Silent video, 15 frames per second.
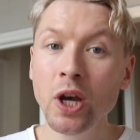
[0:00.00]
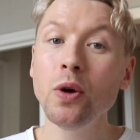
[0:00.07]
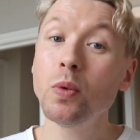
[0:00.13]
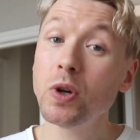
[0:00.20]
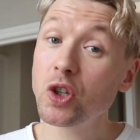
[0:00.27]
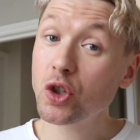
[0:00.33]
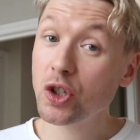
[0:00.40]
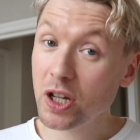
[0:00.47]

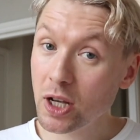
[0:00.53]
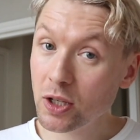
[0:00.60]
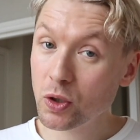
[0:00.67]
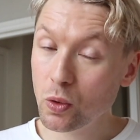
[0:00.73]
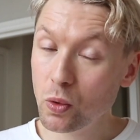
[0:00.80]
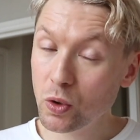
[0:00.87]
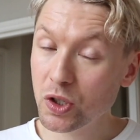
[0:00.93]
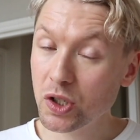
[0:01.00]
which does
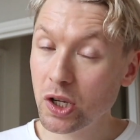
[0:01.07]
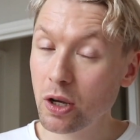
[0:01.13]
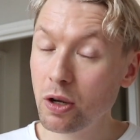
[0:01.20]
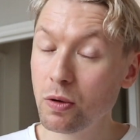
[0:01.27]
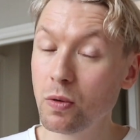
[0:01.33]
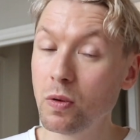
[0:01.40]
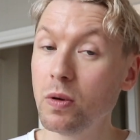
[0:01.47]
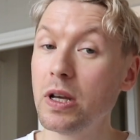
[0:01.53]

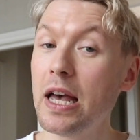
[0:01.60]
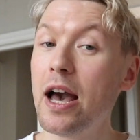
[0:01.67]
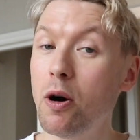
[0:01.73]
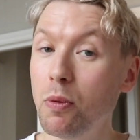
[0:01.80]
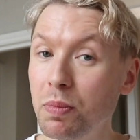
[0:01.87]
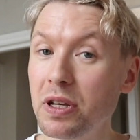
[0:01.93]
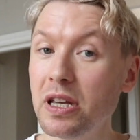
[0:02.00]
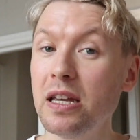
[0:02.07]
also
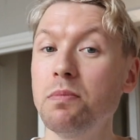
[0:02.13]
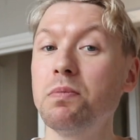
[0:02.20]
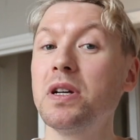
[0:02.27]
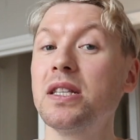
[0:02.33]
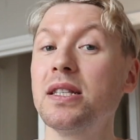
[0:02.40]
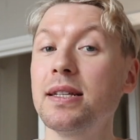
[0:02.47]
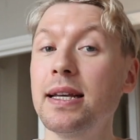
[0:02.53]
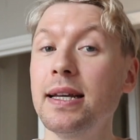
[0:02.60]
help keep my
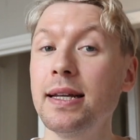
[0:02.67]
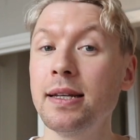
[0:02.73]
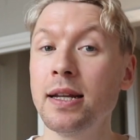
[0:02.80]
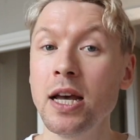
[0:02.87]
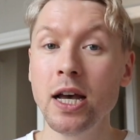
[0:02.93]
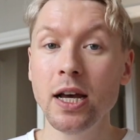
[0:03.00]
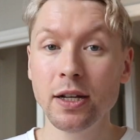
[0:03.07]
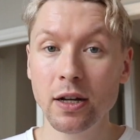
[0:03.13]

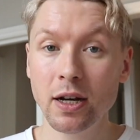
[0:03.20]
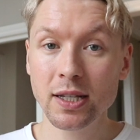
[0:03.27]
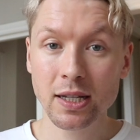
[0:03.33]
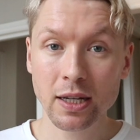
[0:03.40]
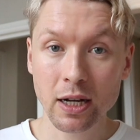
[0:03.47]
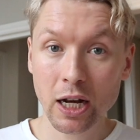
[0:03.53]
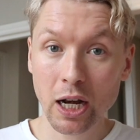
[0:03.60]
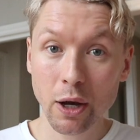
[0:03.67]
skin nice
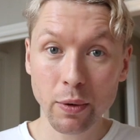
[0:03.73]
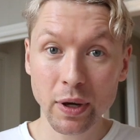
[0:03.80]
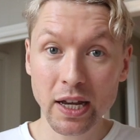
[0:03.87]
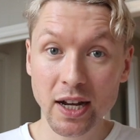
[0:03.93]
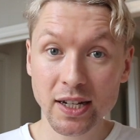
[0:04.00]
and glowy.